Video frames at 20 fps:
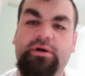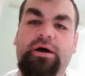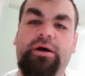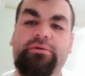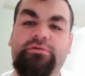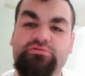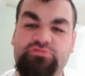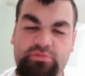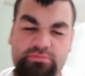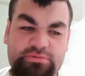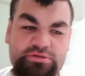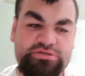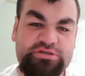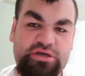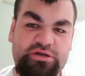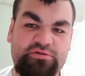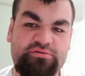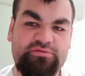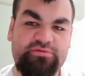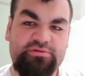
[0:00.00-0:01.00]
I've enjoyed
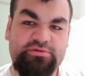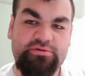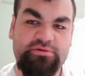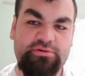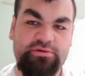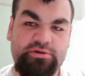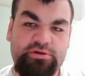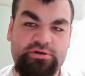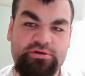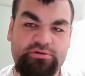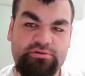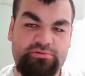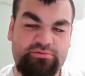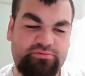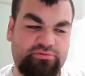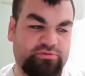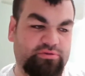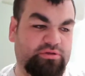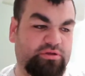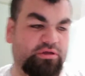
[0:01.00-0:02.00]
myself
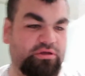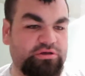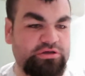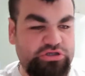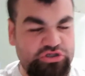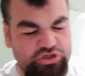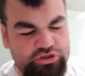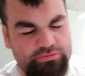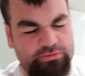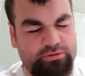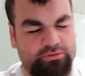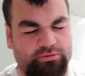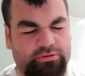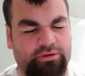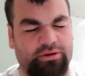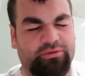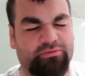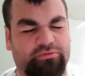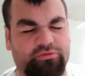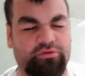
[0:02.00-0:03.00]
for the YouTube
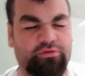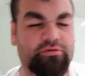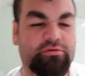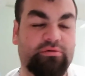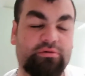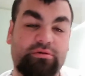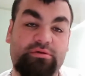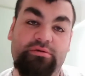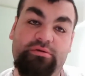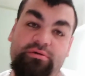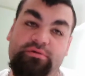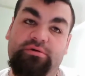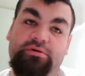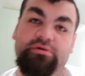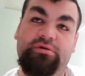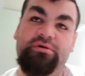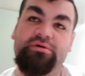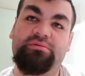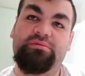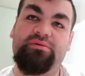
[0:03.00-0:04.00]
I've done.
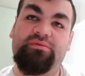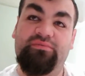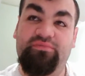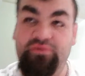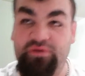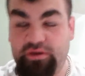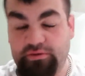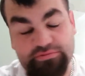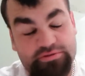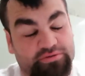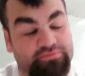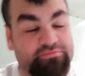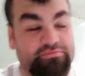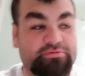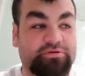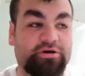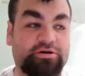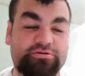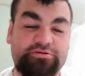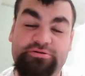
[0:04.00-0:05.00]
The views I've
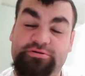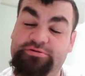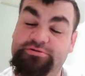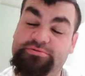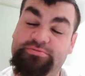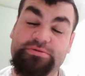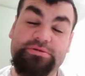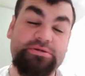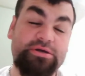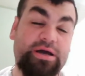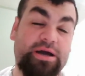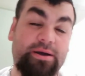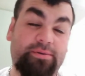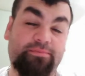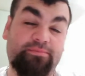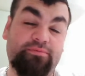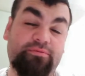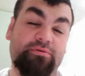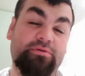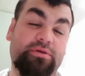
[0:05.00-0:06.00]
got, has been
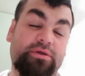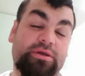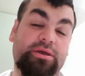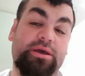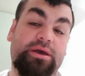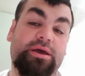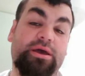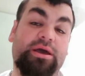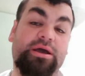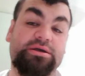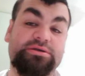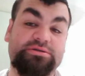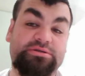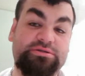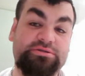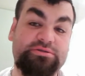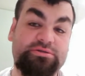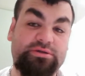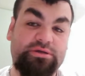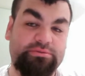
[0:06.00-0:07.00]
absolutely
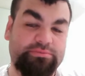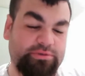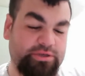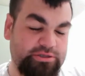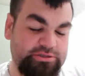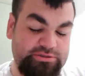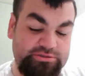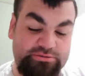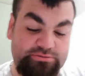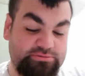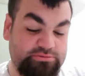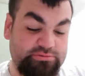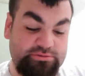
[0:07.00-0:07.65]
excellent, amazing.